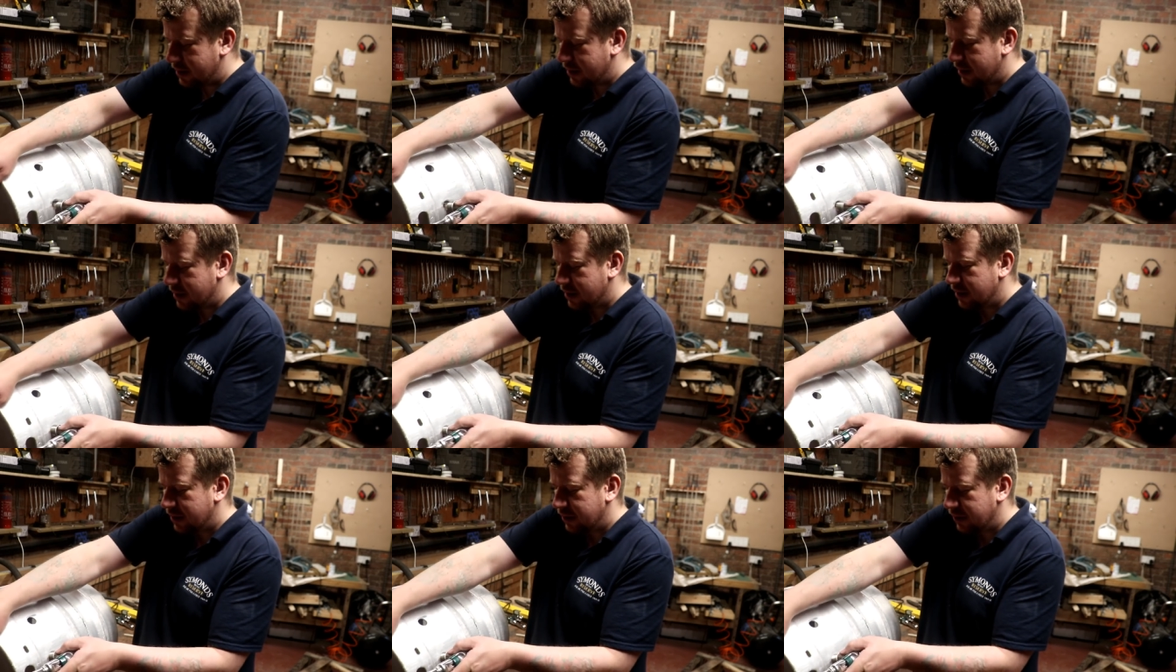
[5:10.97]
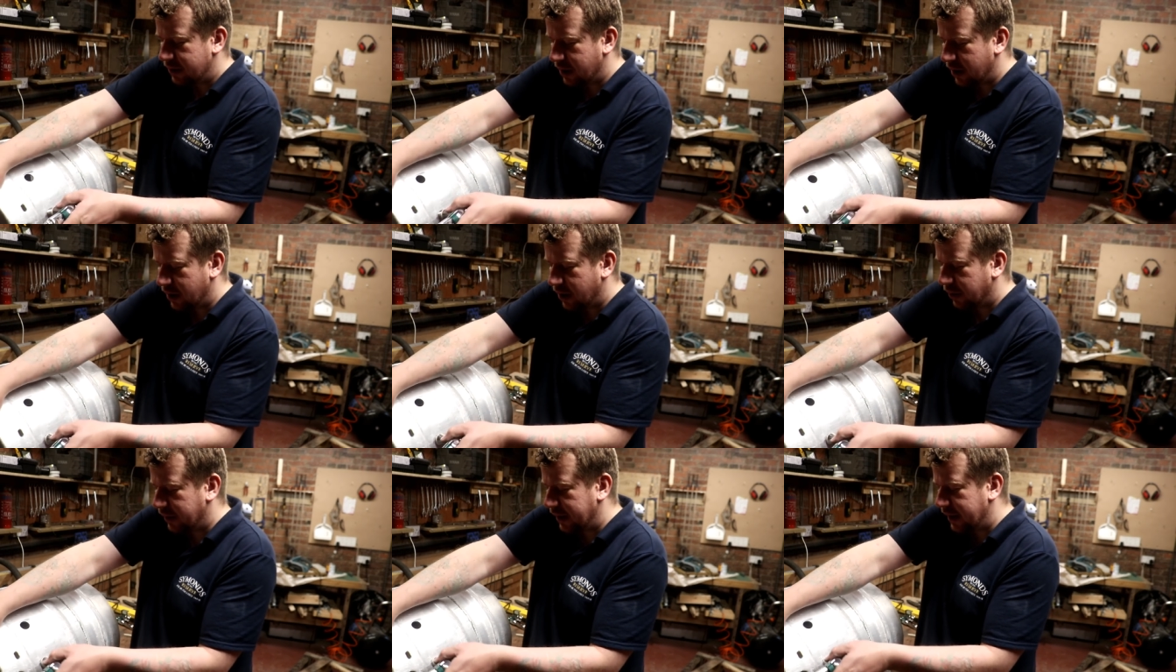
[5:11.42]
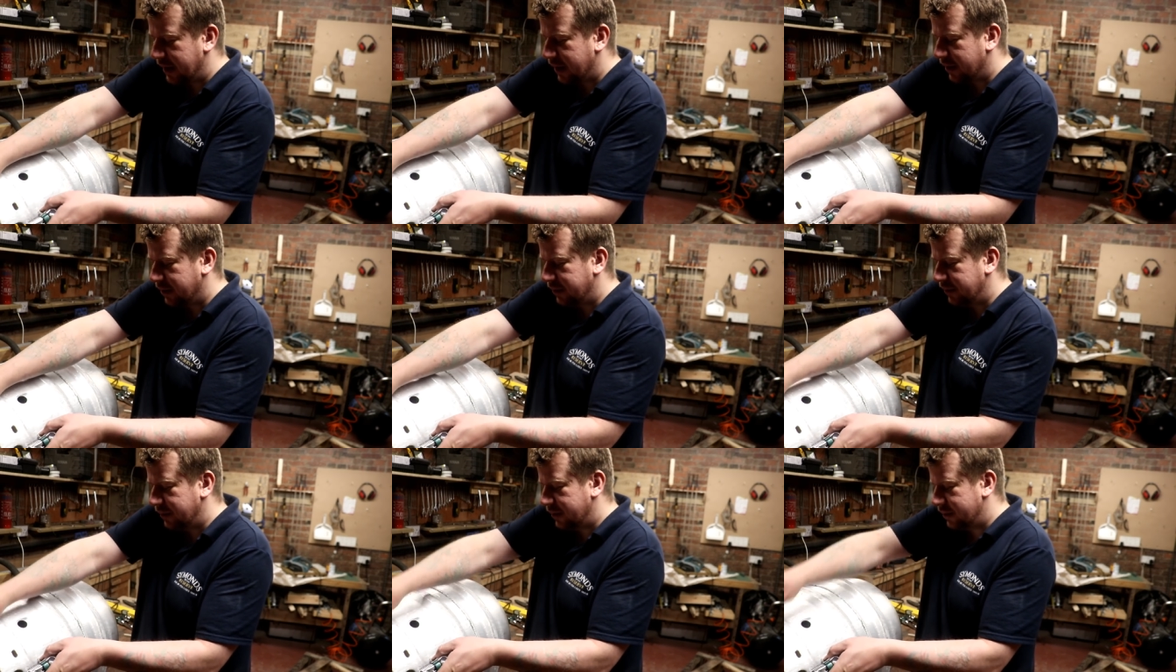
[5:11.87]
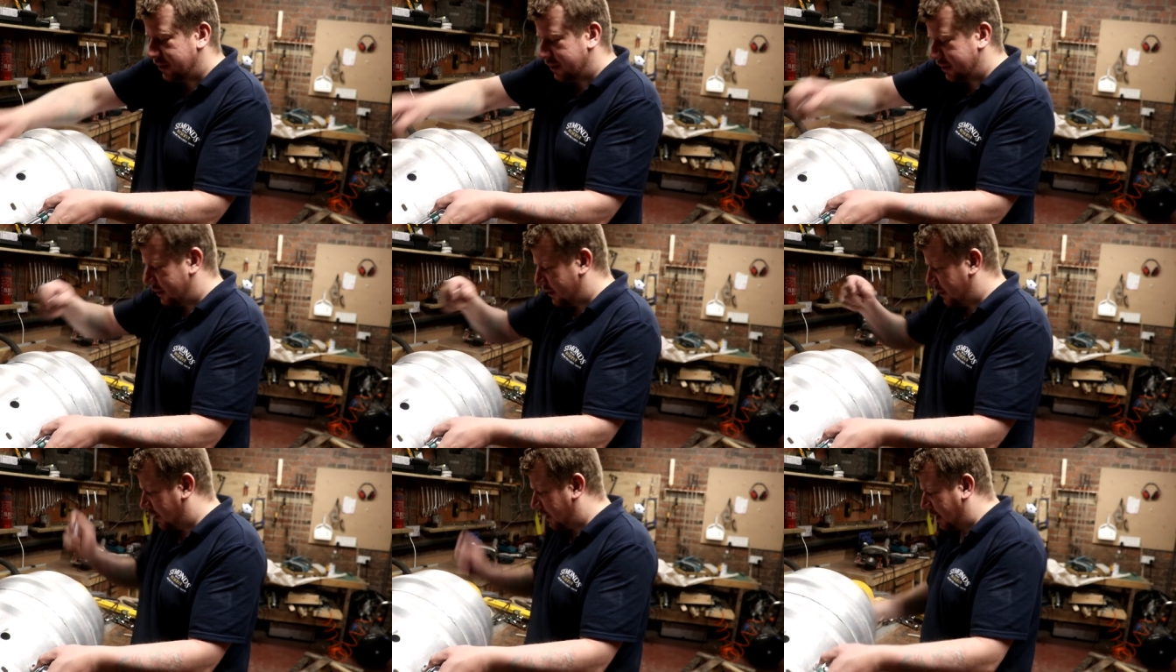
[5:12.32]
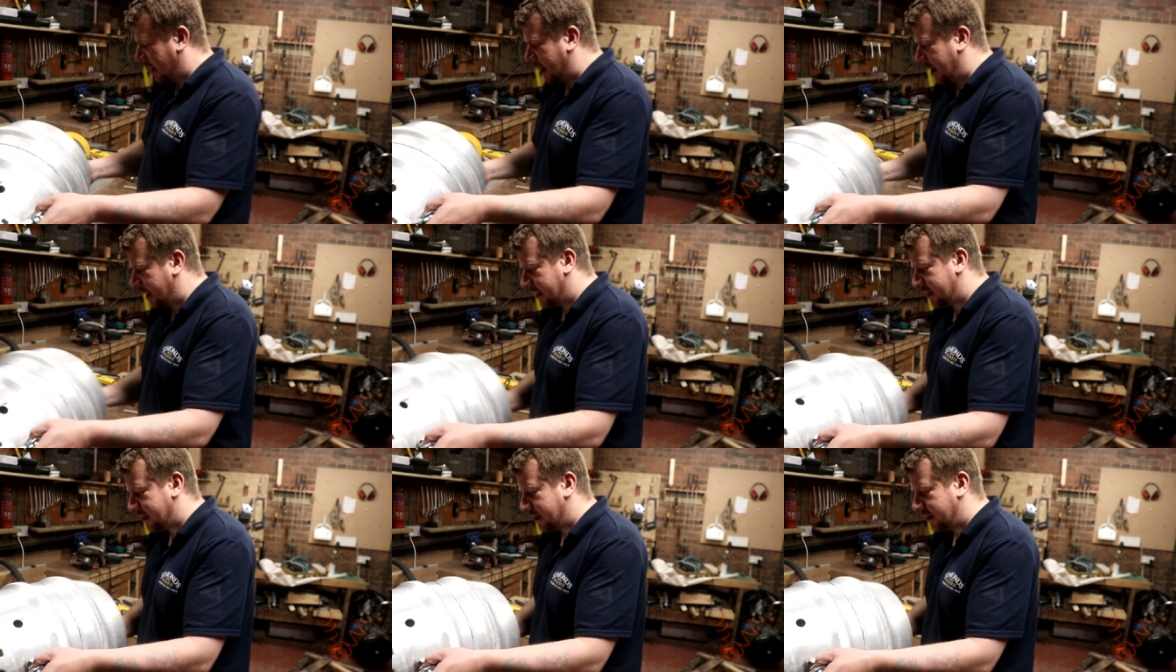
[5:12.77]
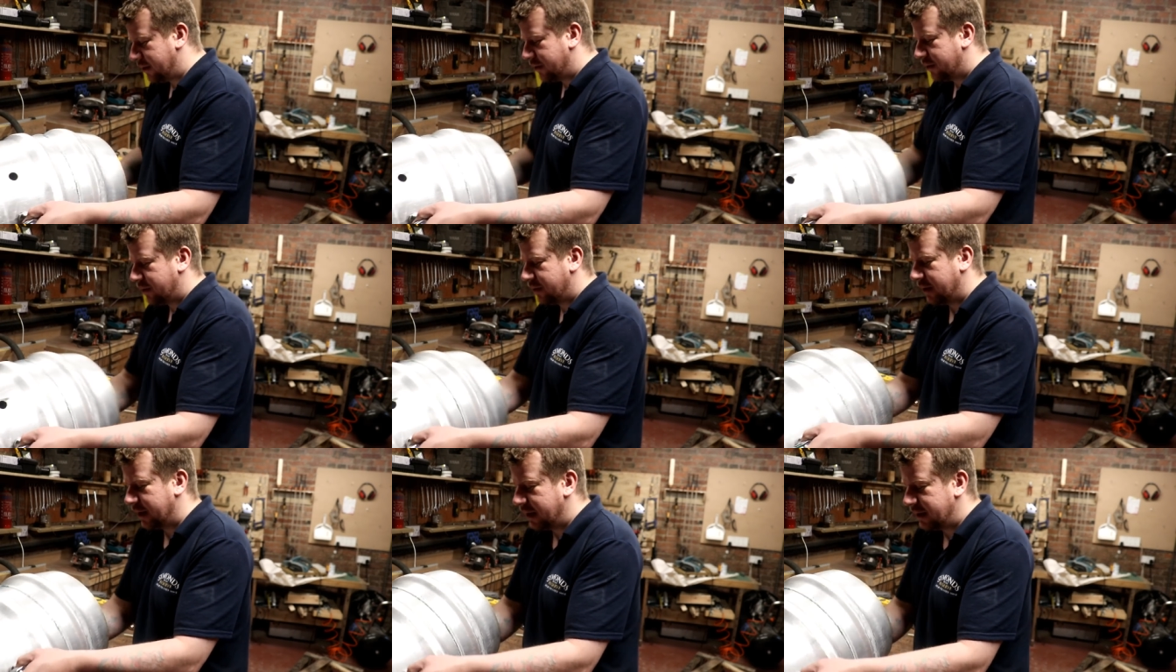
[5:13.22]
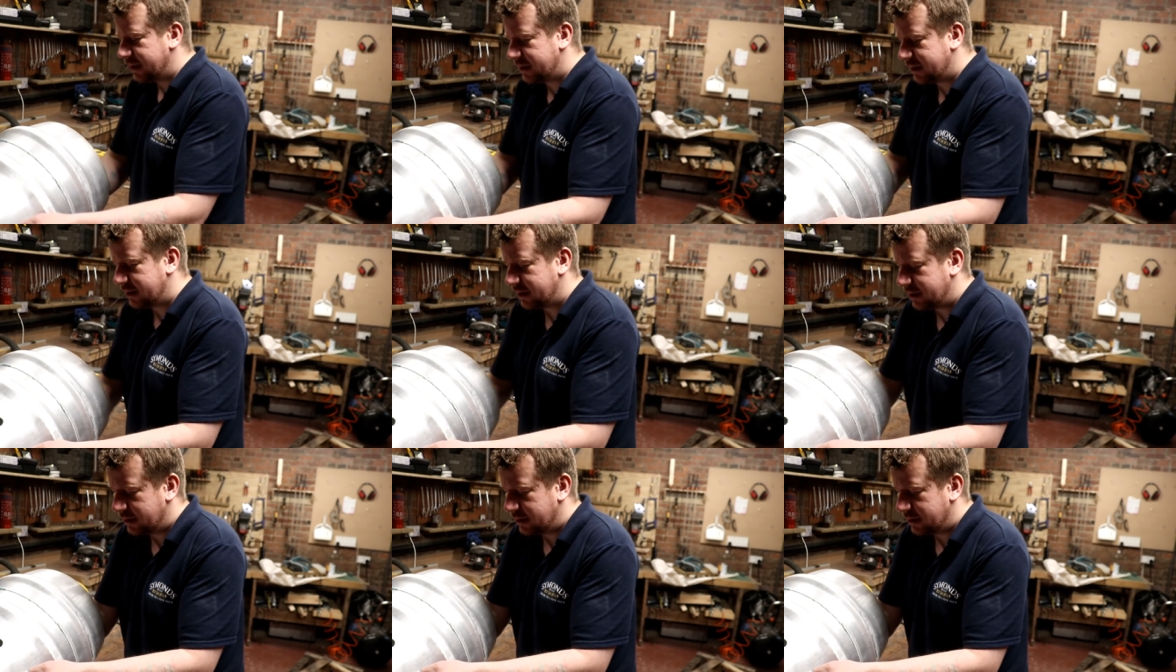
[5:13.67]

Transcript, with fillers: the holio like quit